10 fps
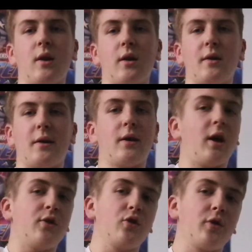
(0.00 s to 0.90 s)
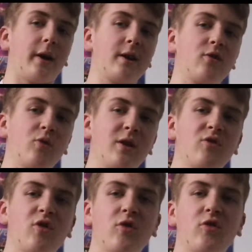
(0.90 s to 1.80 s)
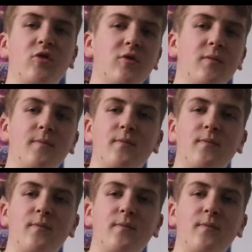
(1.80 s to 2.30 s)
And I do like Dwayne Johnson.